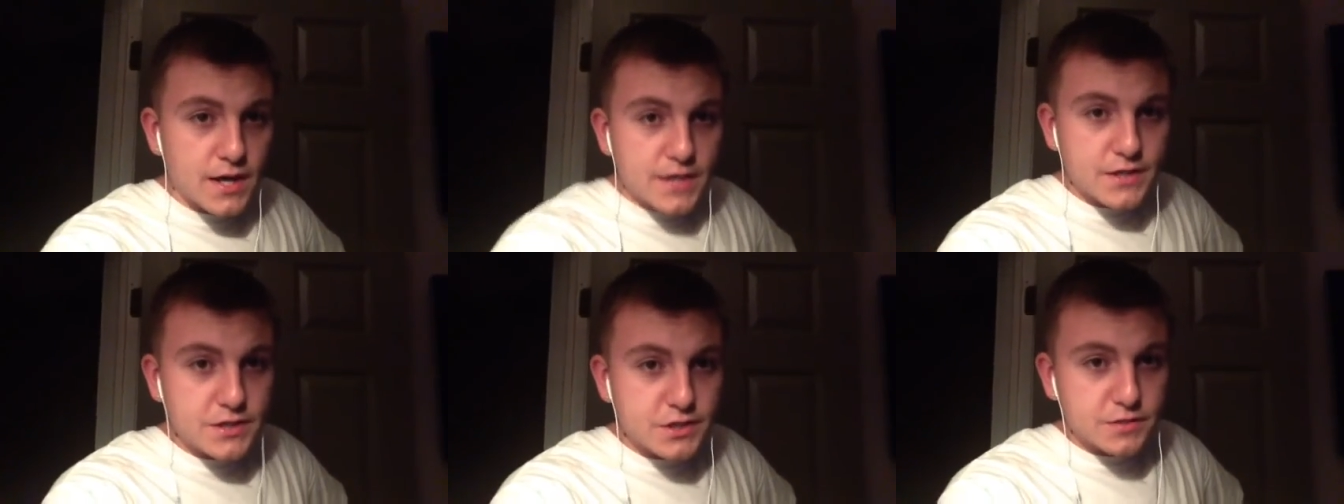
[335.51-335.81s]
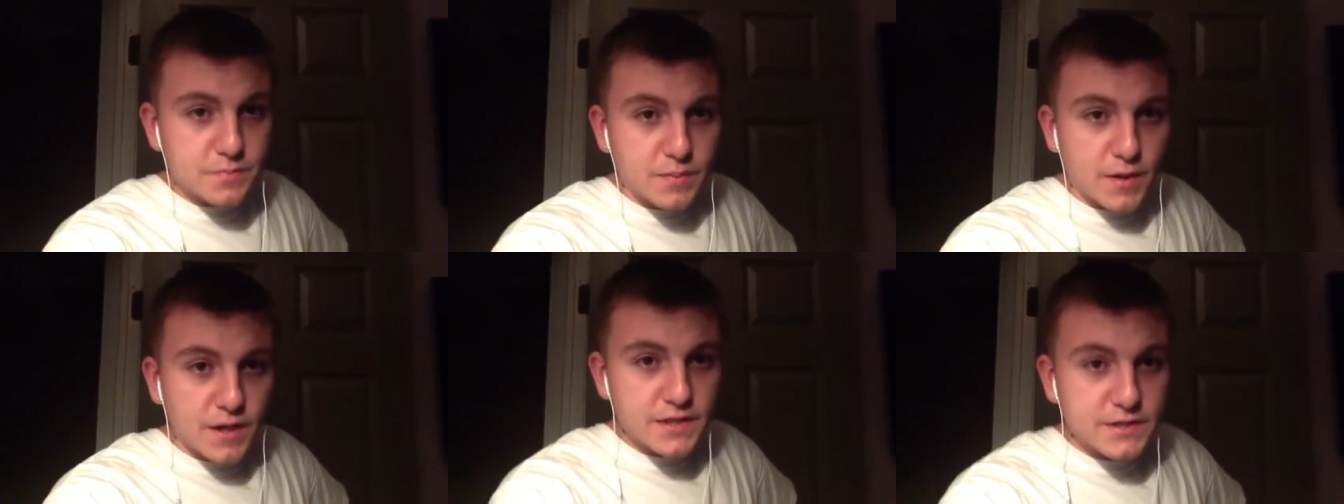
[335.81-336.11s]
He's
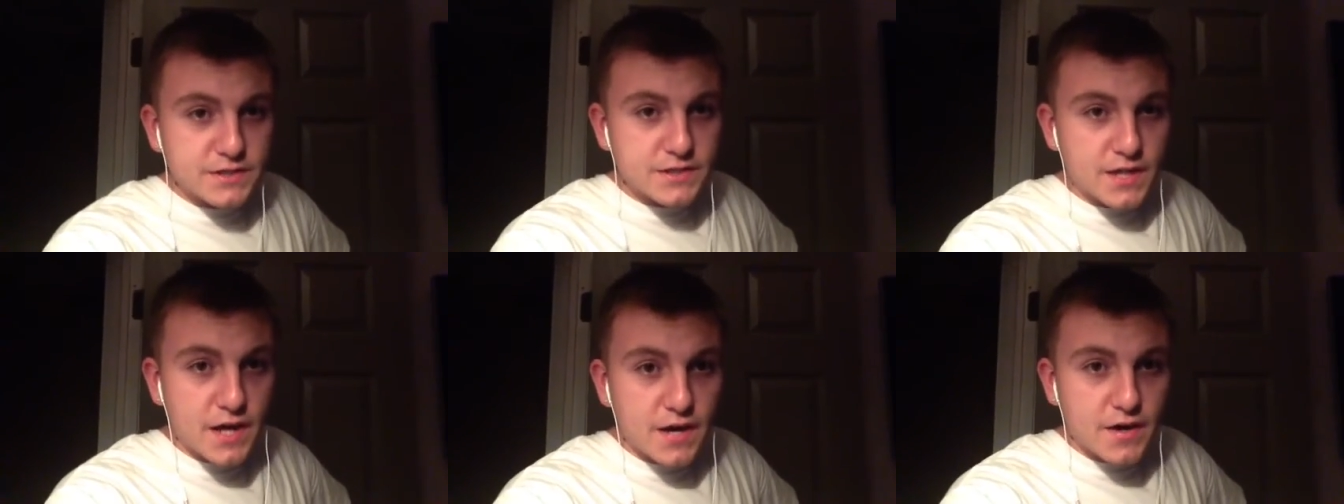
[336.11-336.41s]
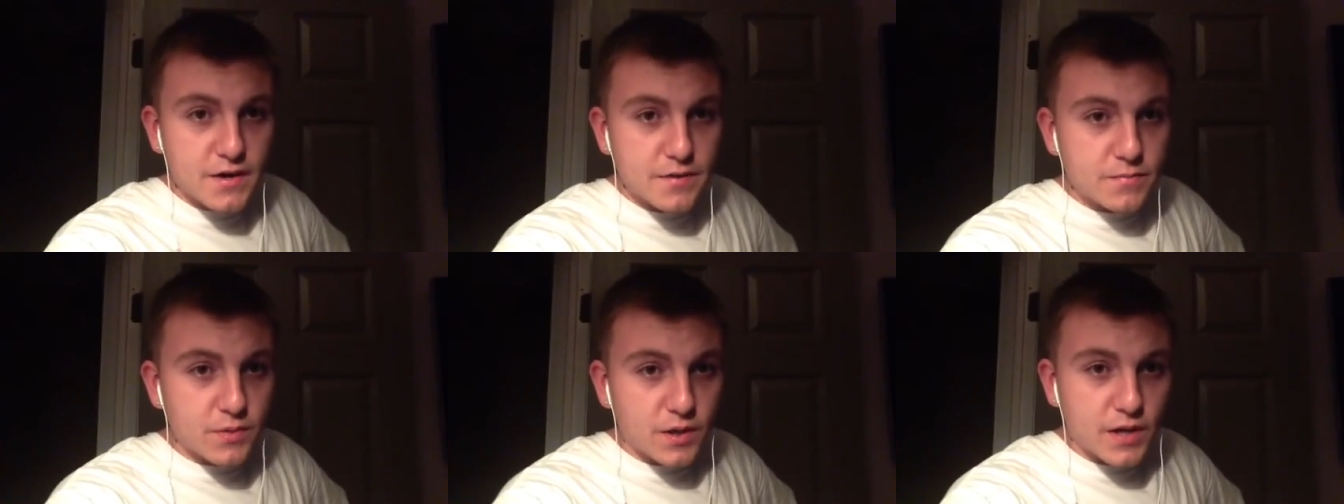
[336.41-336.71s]
just playing
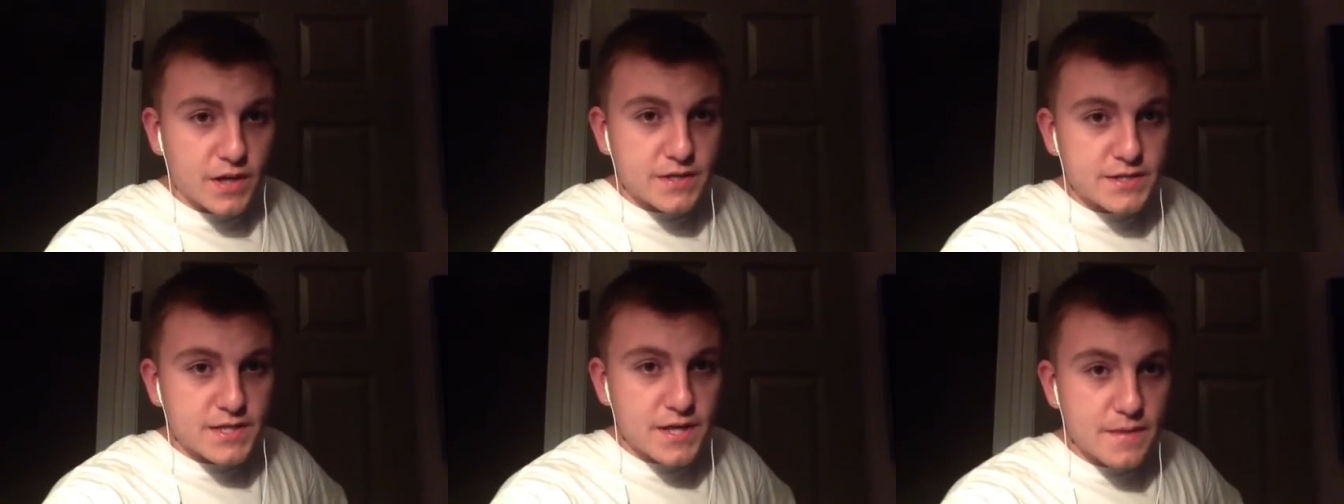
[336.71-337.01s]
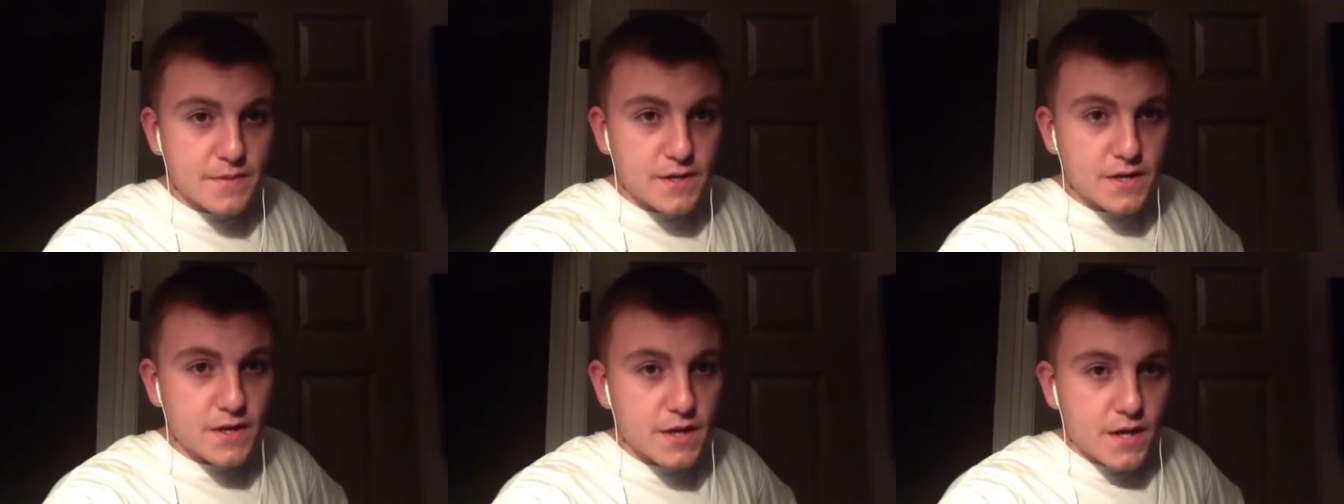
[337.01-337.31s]
scared, playing
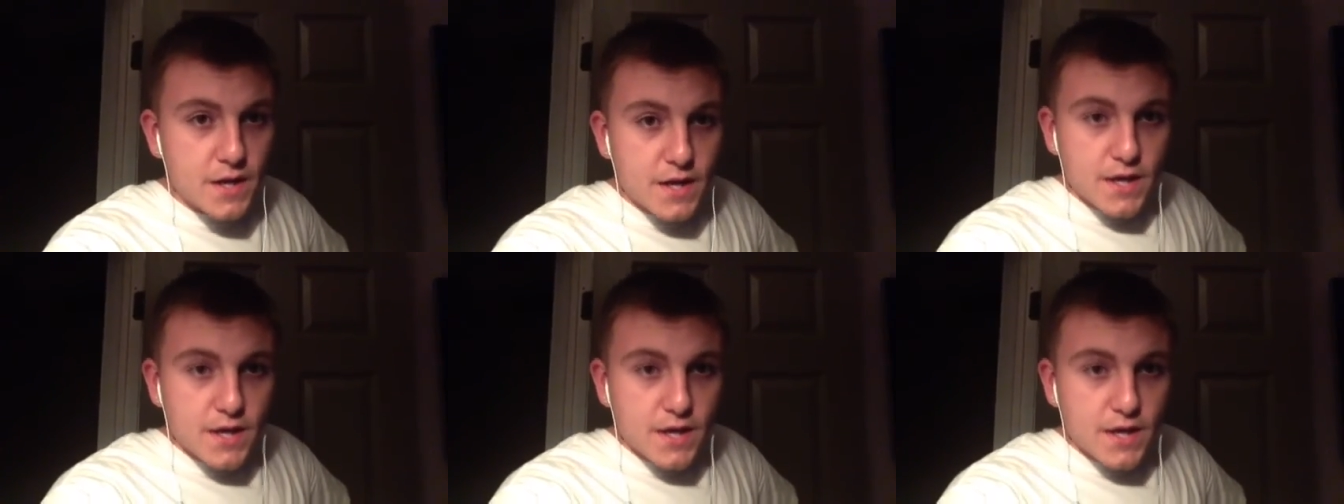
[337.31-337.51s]
timid,